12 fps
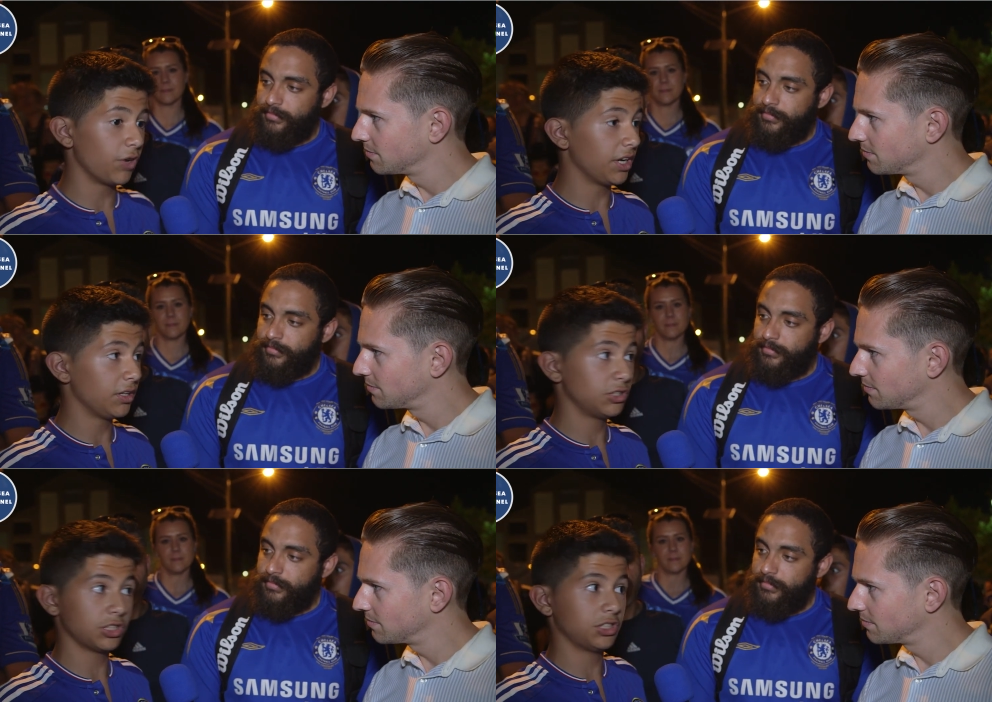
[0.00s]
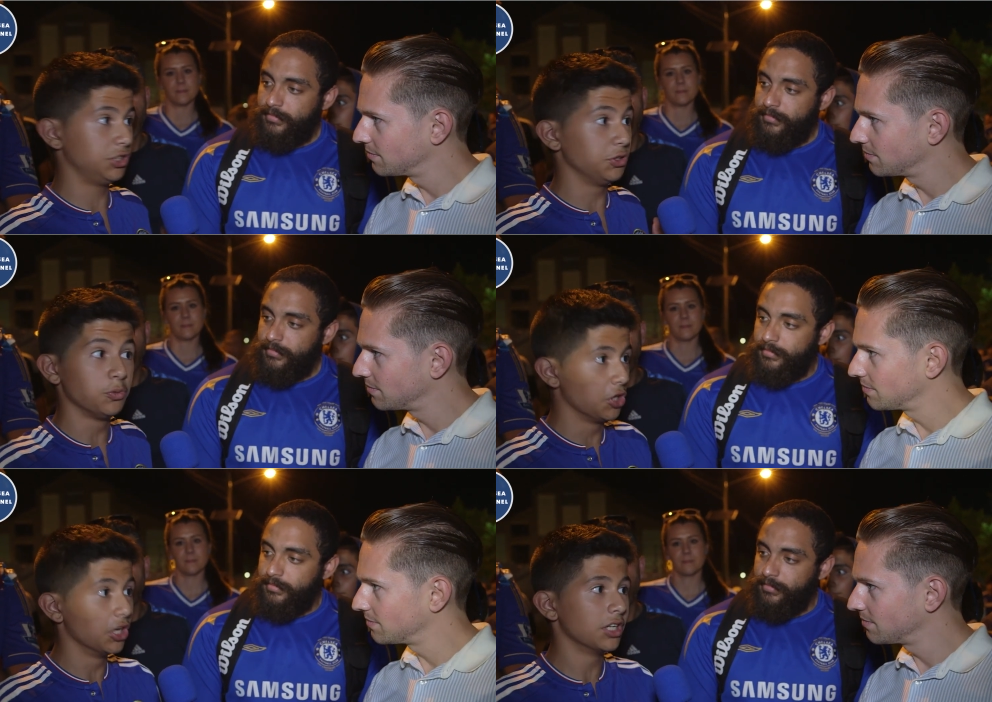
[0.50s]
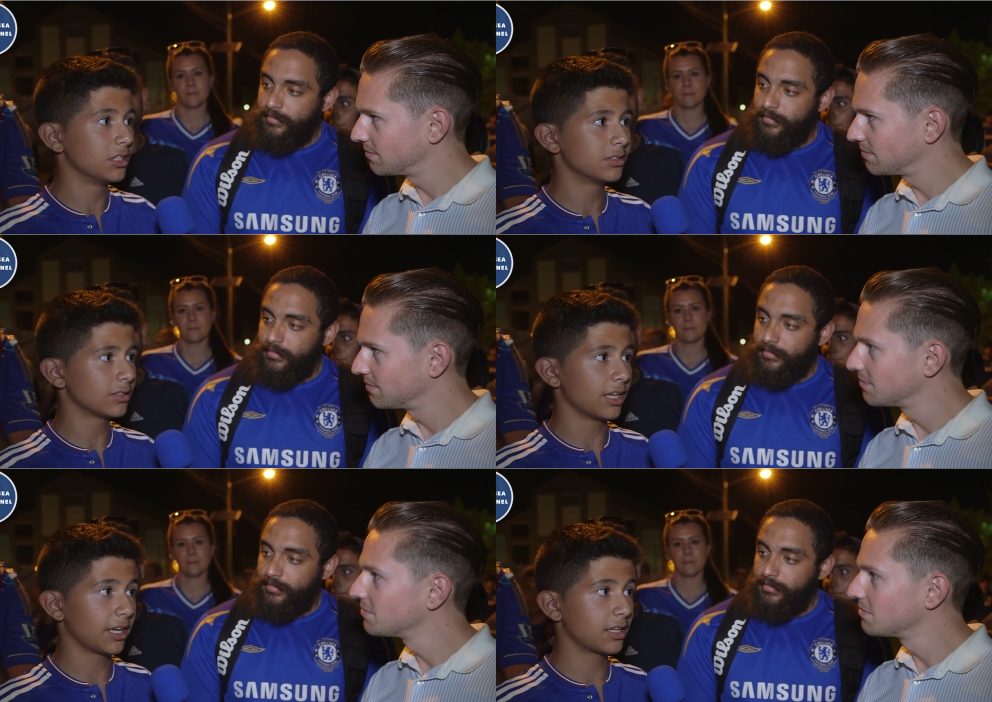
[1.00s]
Speaker 1: we just do good.
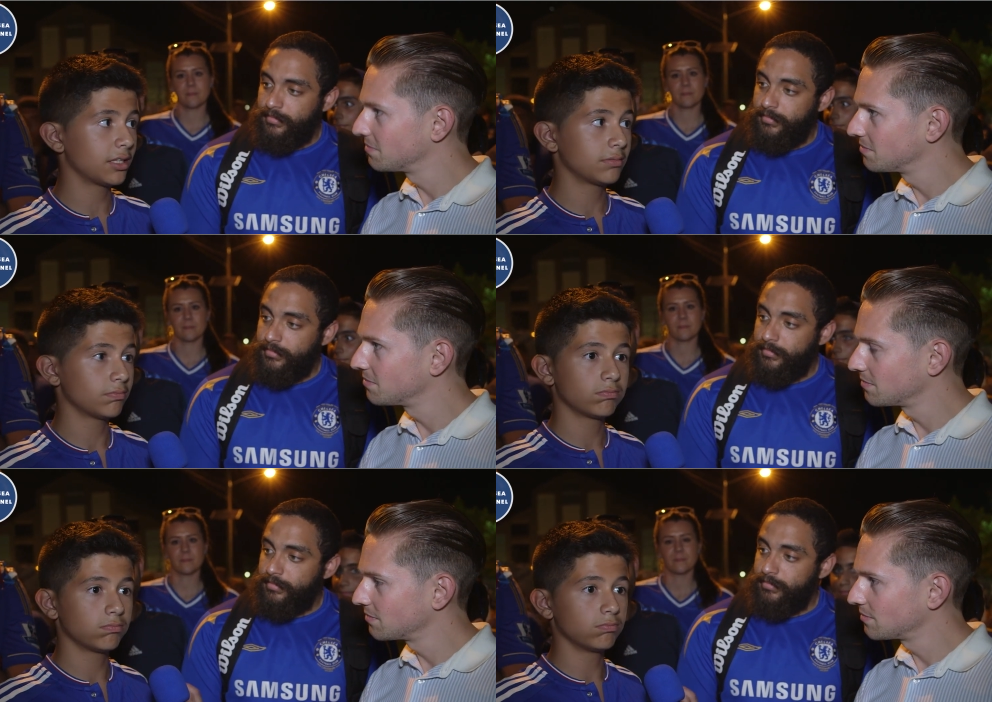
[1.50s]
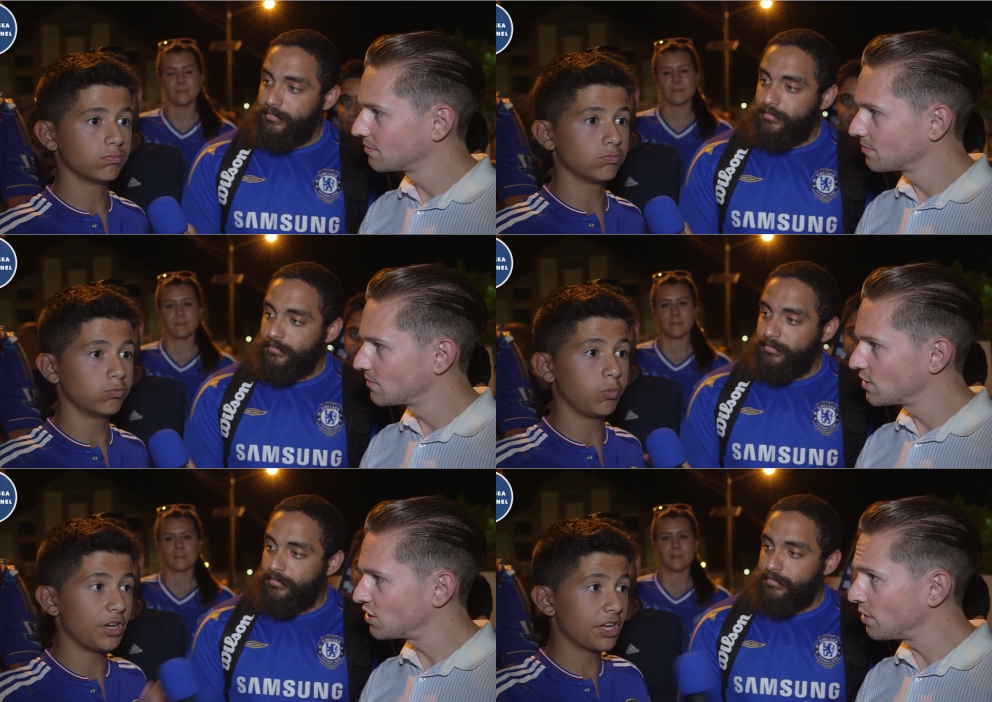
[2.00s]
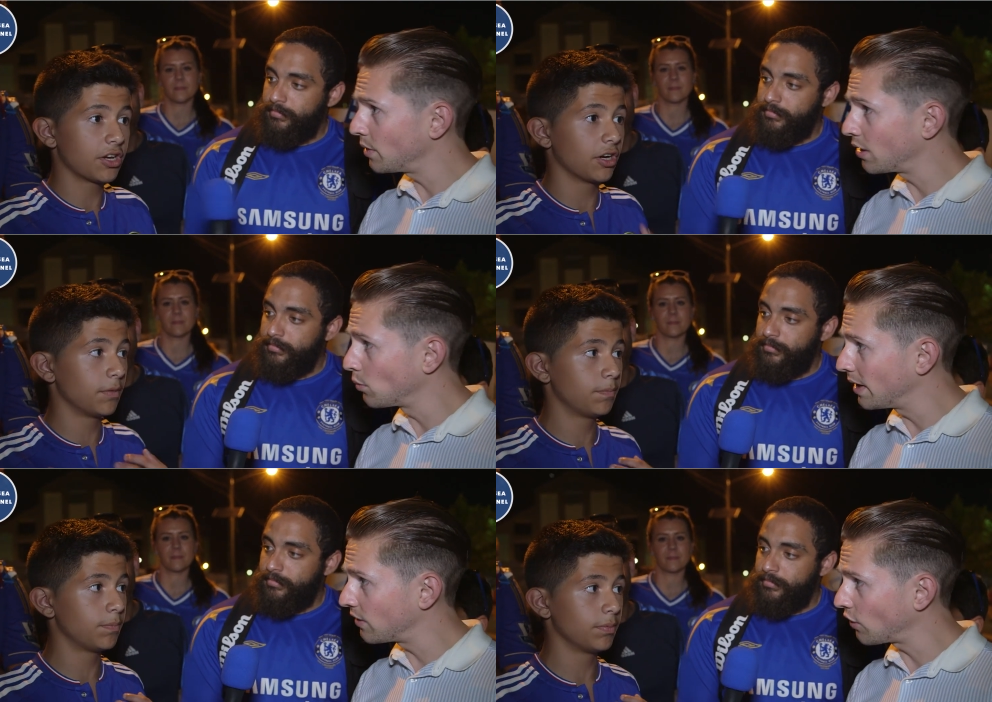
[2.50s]
Like, we think we
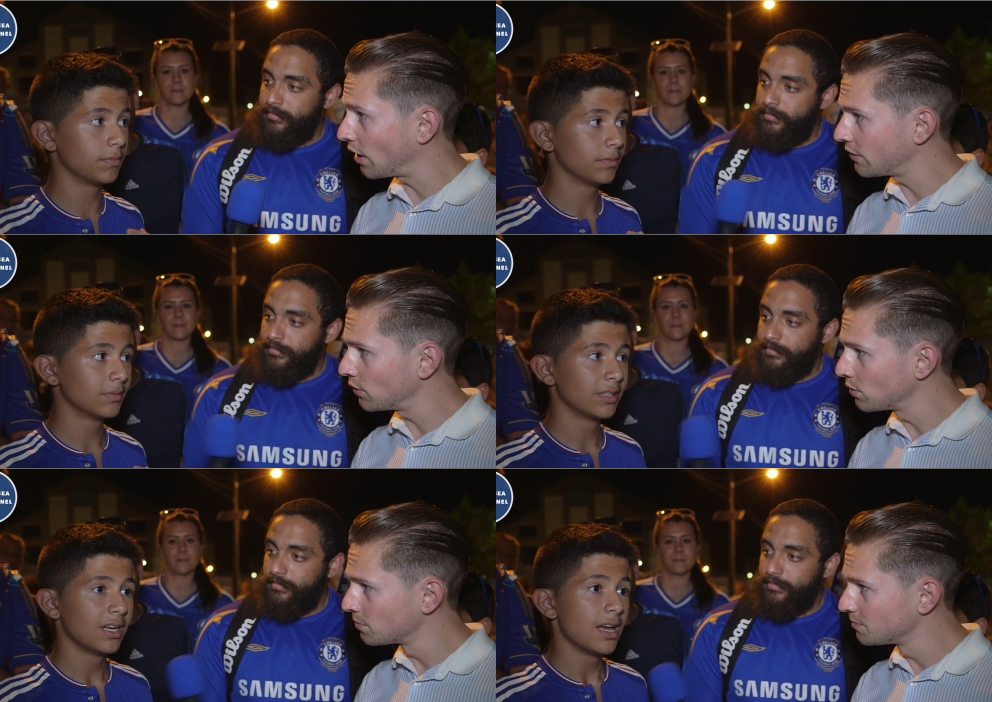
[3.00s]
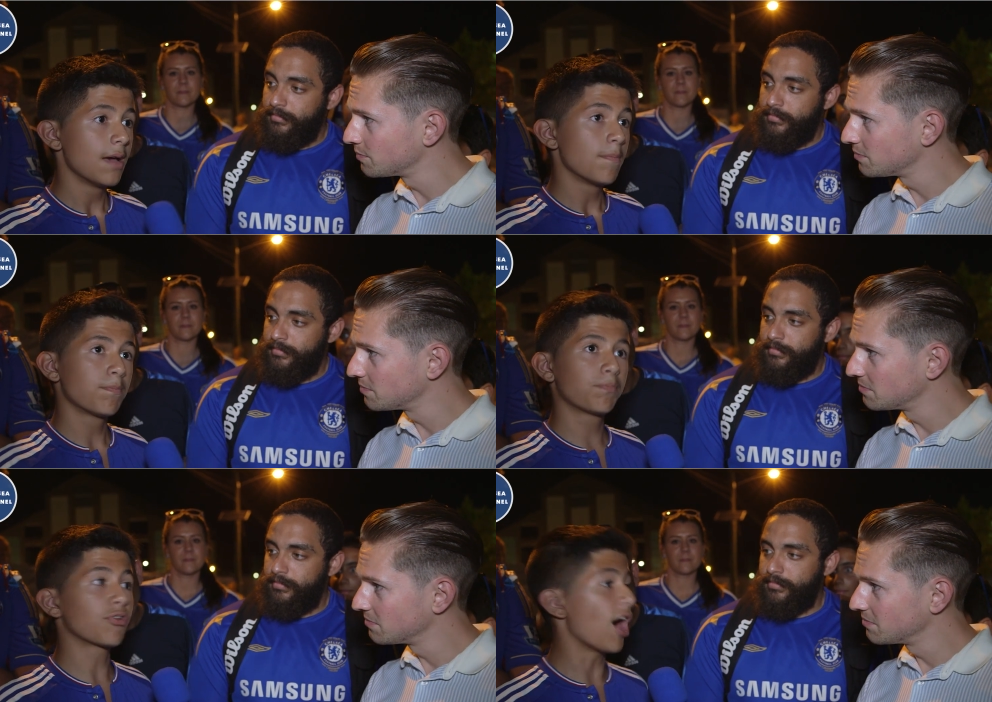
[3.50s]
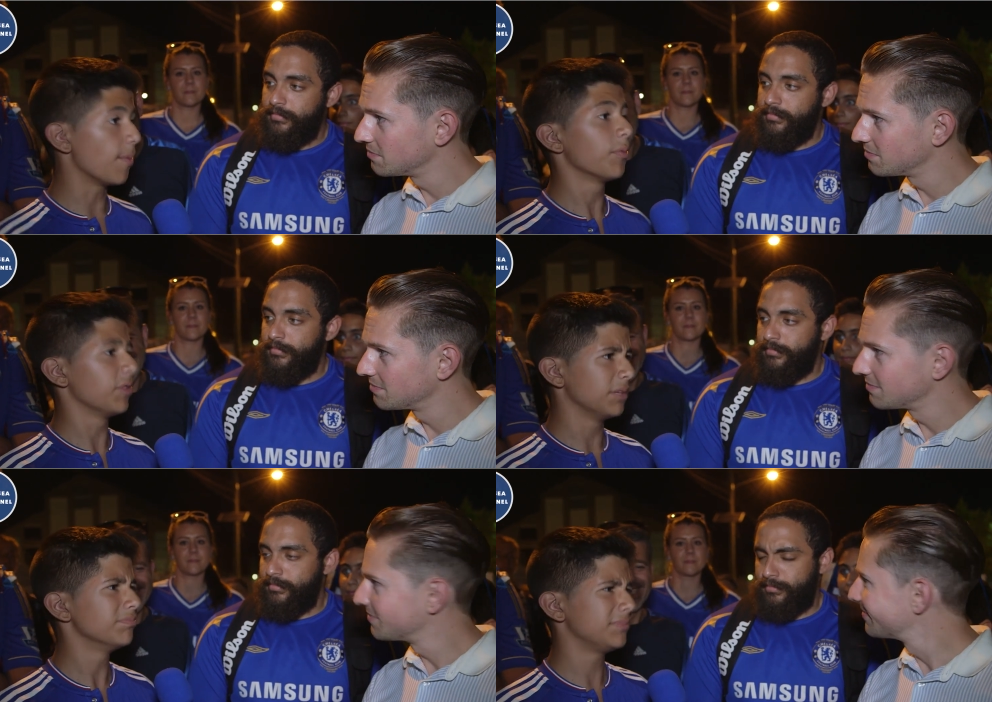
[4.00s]
could win a title. Yes.
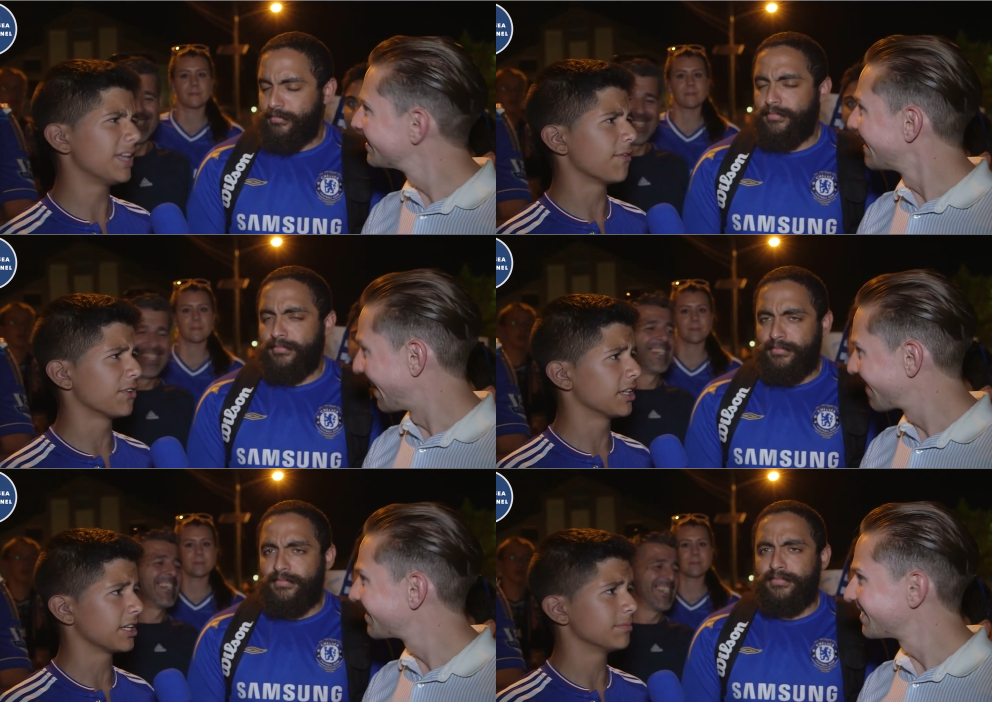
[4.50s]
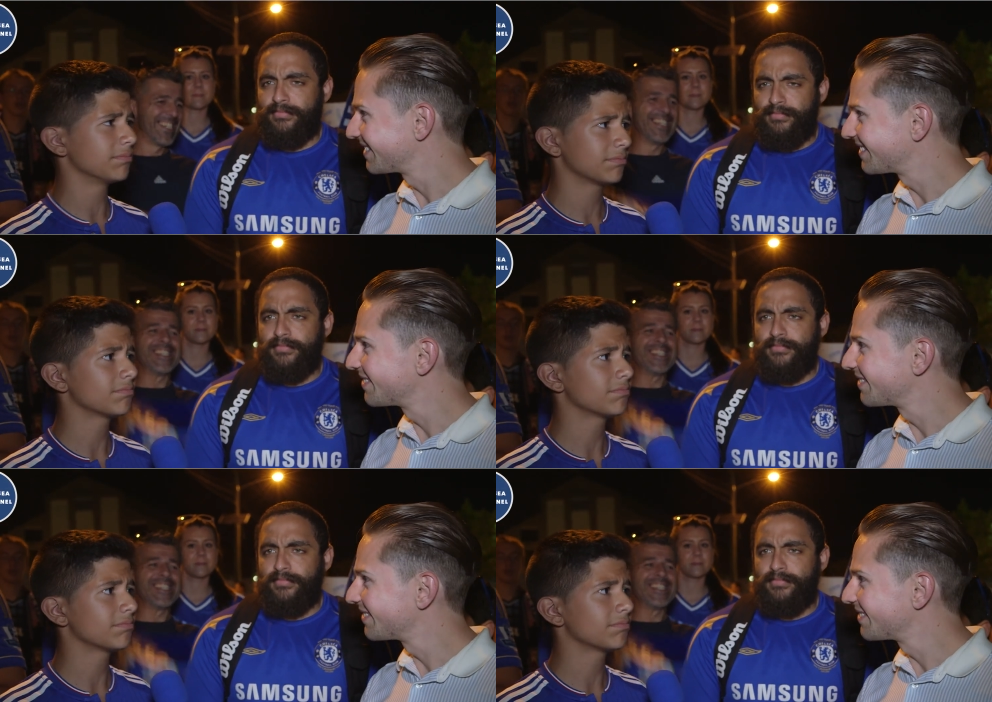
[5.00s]
Probably, definitely.